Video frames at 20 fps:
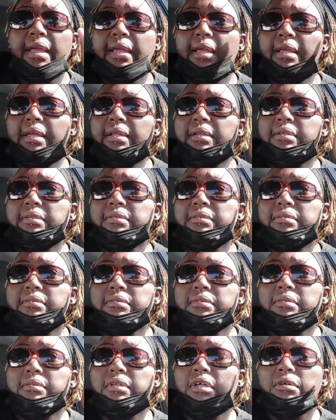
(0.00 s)
and
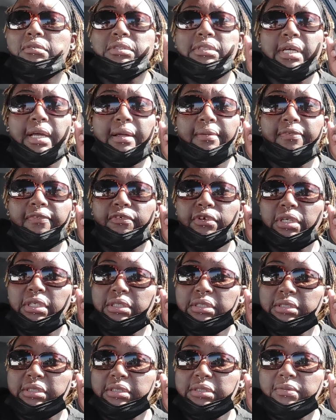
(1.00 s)
longtime
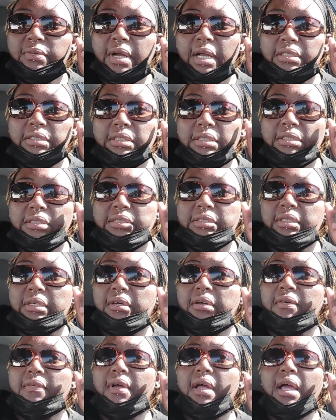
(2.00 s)
friends that's watching and
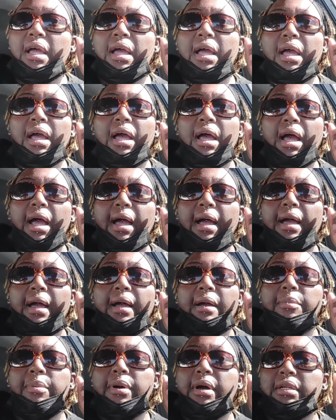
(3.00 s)
stuff.
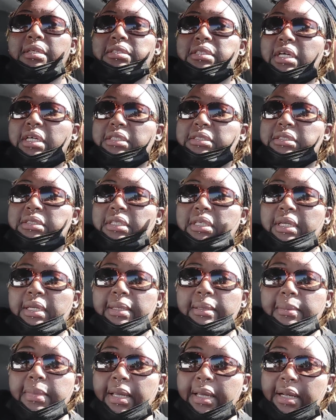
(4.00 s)
I apologize to
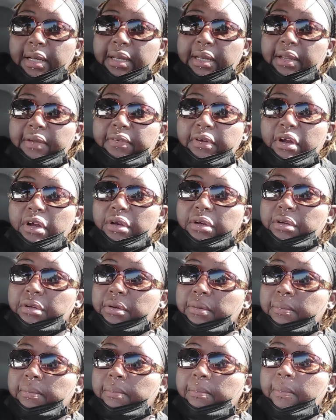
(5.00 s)
anybody that I've
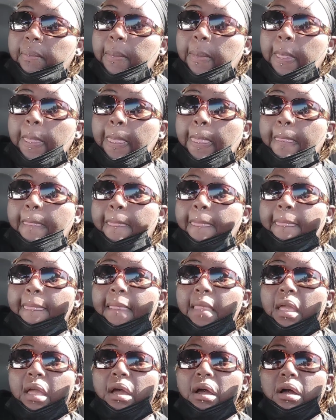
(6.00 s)
hurt.
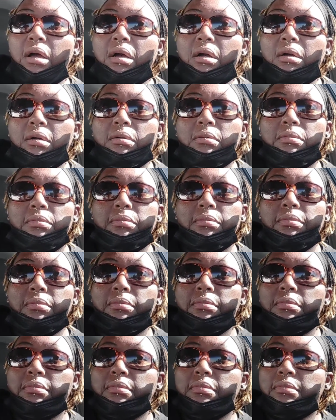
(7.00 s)
Um,
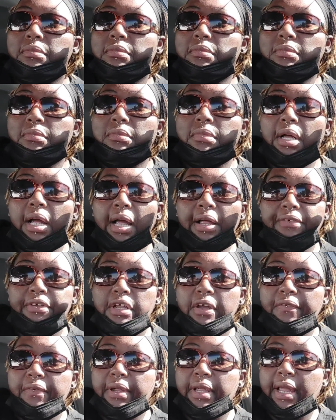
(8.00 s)
I've
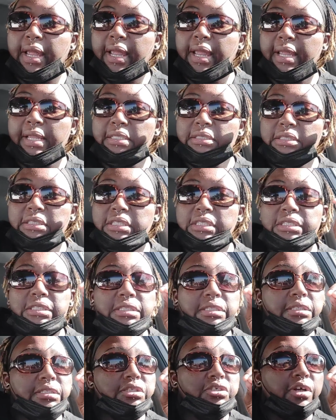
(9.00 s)
never
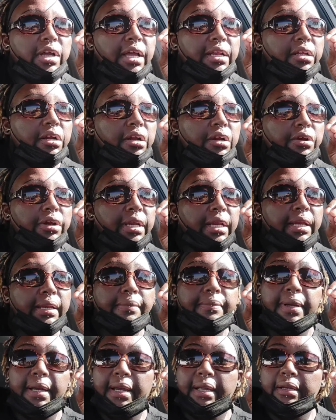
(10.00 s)
intentionally tried to hurt
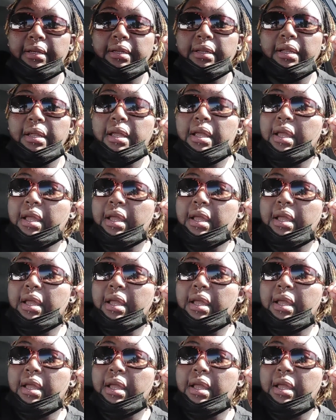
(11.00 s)
anybody.